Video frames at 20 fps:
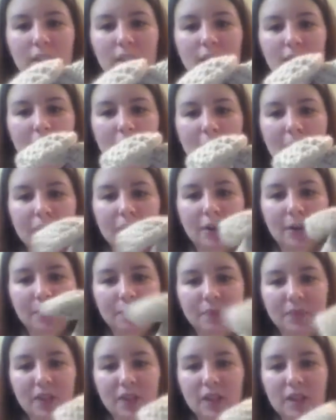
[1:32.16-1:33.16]
I don't know.
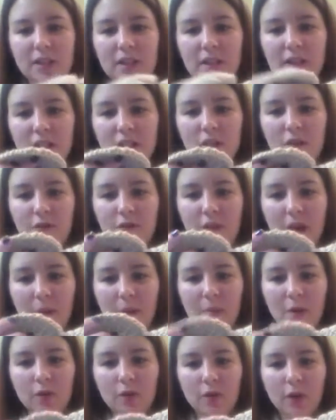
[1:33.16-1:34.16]
Because they still
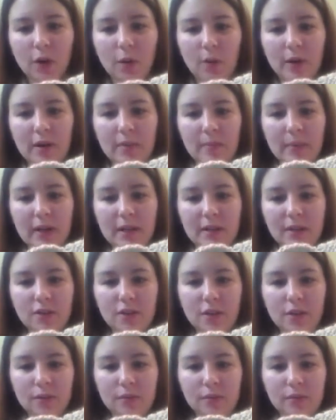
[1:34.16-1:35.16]
flop over quite a bit,
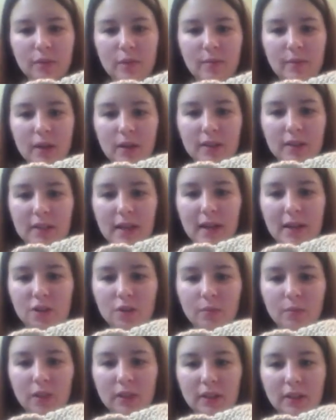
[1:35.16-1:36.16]
so maybe I'll attach
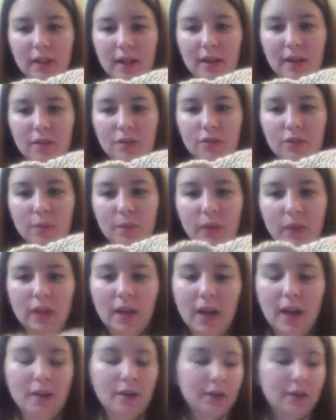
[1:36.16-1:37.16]
them like that or something.
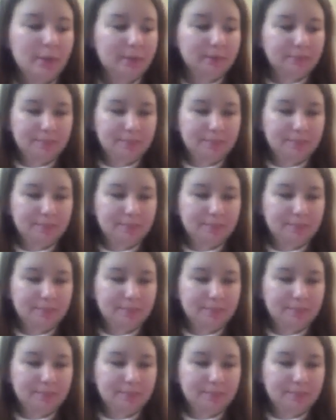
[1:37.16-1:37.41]
I don't know.